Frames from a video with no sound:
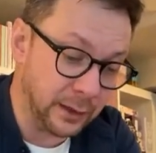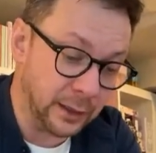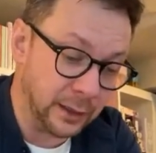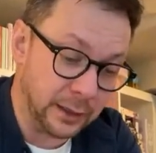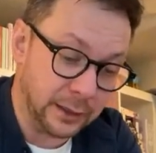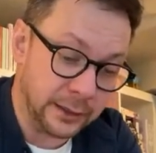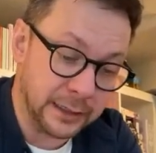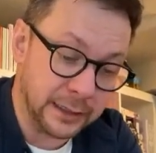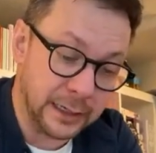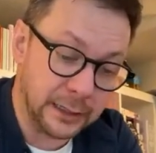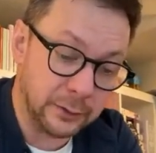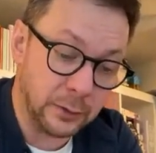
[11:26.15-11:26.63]

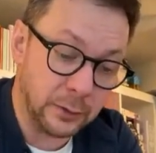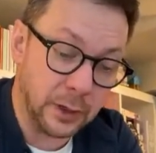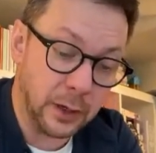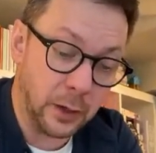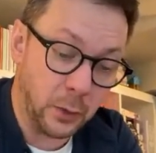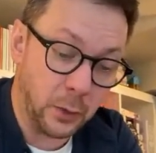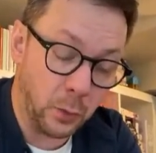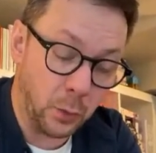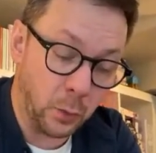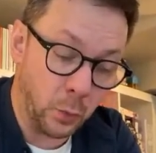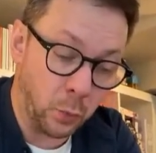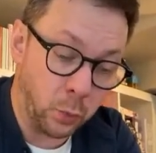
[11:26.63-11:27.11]
Now,
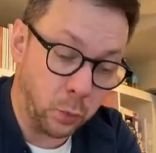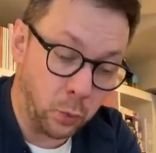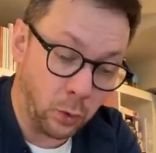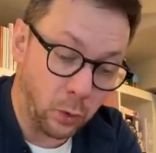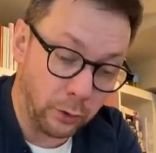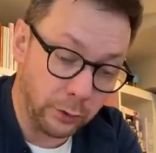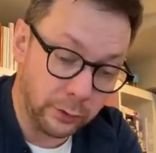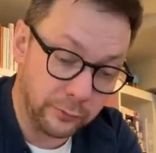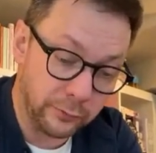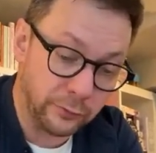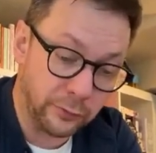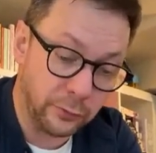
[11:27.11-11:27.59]
one
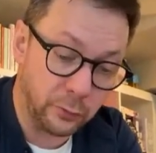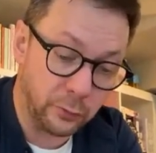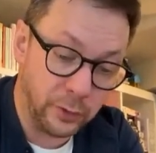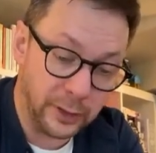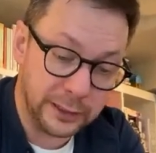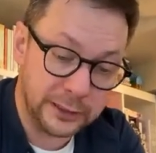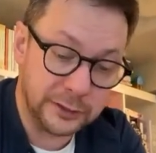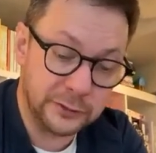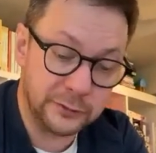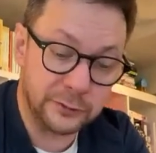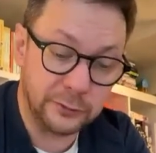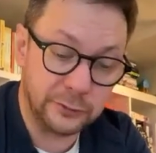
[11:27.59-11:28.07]
of the
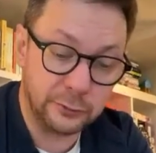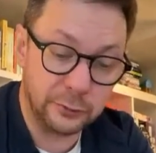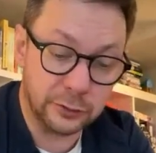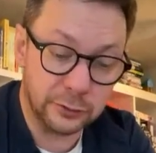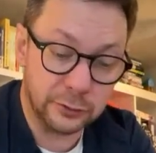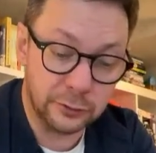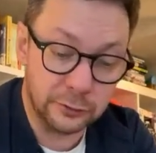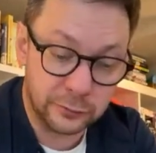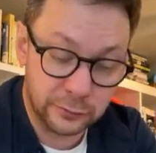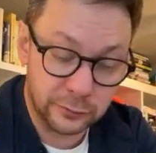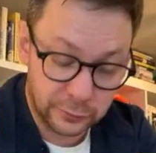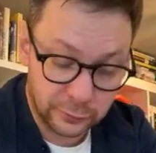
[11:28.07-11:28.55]
ways you can
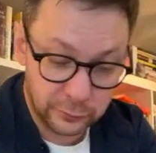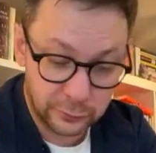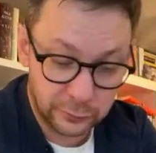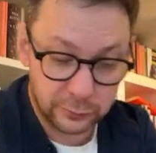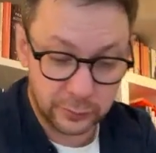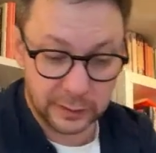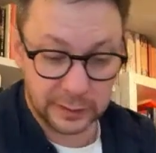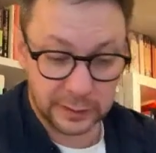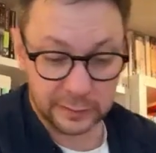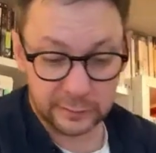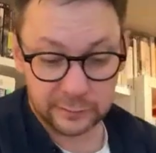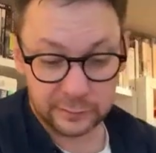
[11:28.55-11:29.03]
do
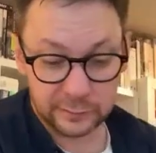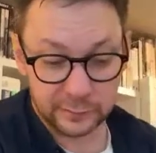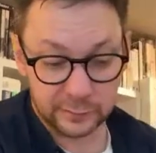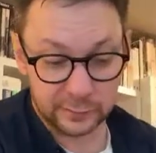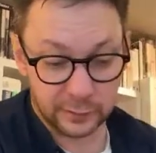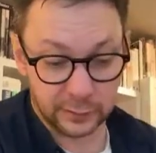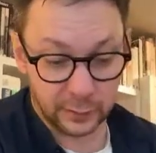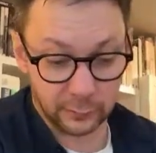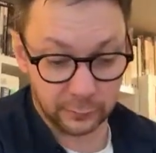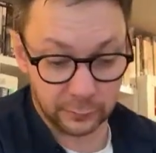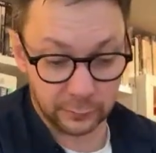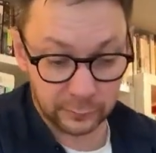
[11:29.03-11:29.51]
this to
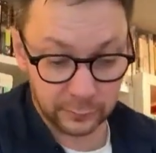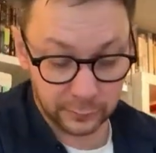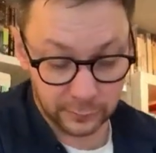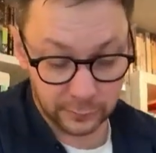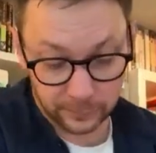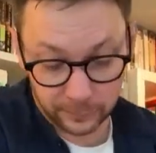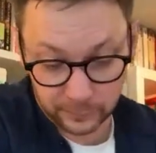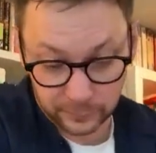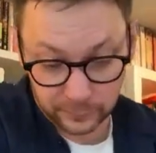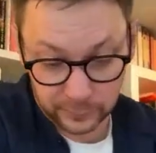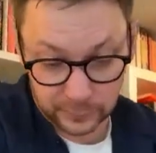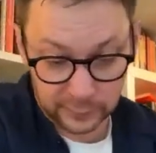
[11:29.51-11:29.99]
go to
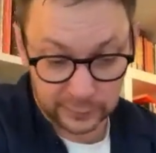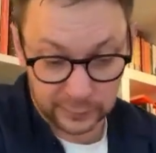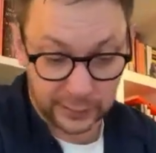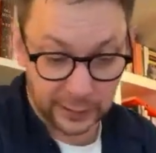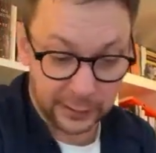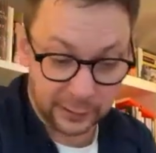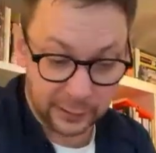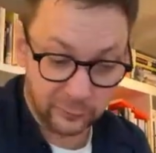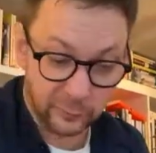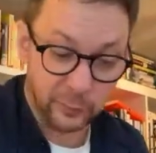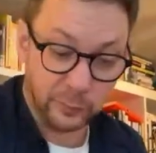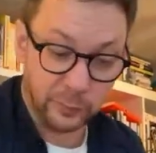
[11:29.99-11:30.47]
kind
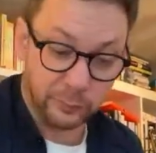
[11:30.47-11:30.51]
of